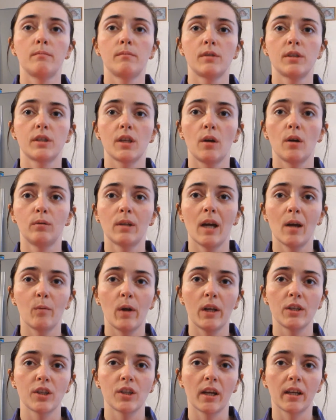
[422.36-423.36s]
So
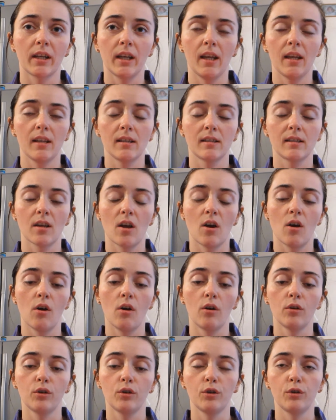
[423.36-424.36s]
lightweight jackets
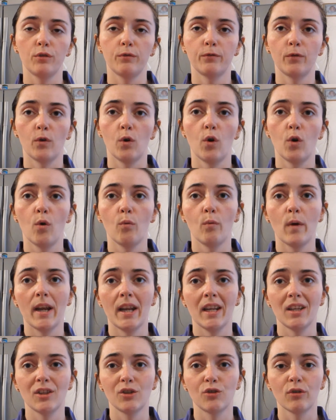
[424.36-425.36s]
are good for when
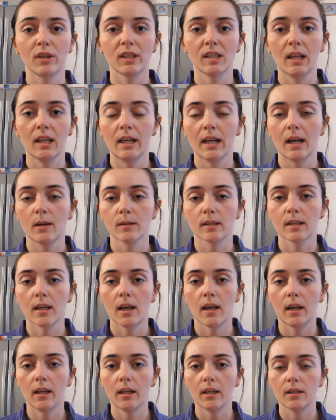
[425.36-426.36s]
it's drizzling
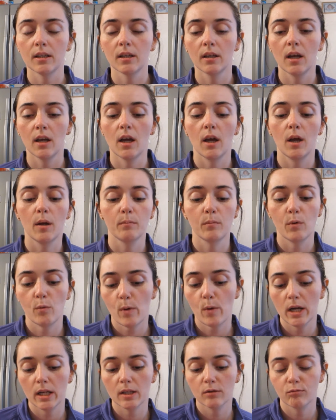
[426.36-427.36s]
outside,
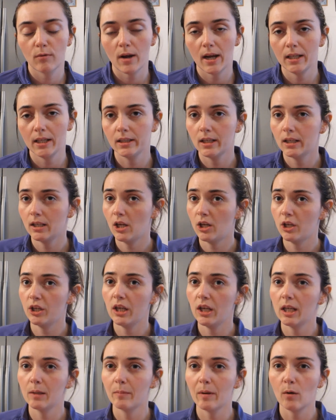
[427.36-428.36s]
when it's raining and you
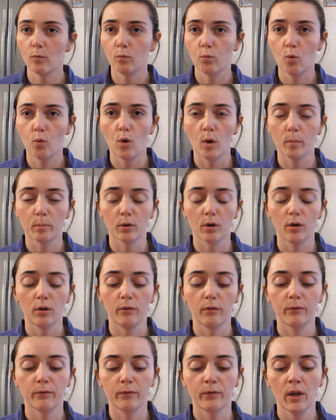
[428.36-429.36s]
need a bit of waterproof,
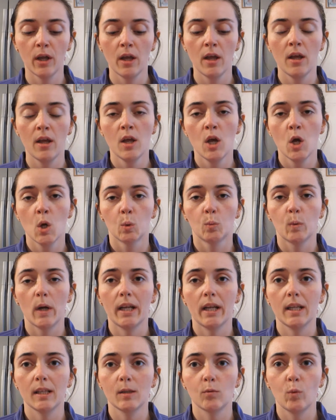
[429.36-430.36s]
when
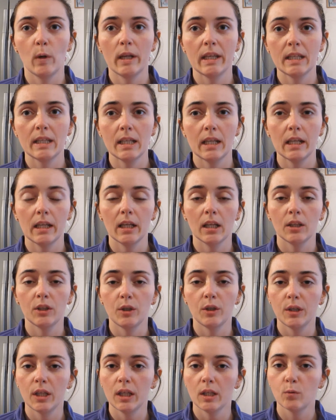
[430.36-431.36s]
it's windy and
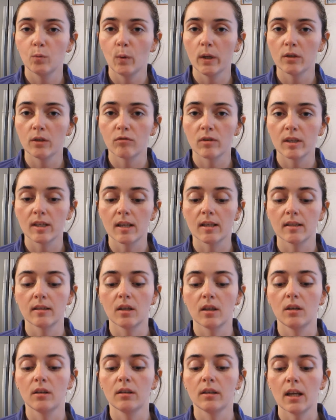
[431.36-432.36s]
you need wind
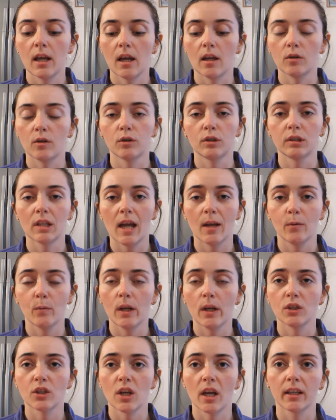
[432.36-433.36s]
resistant, get a good
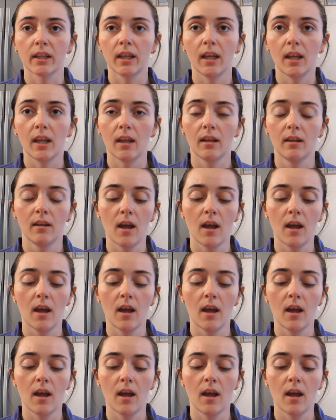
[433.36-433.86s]
lightweight jacket.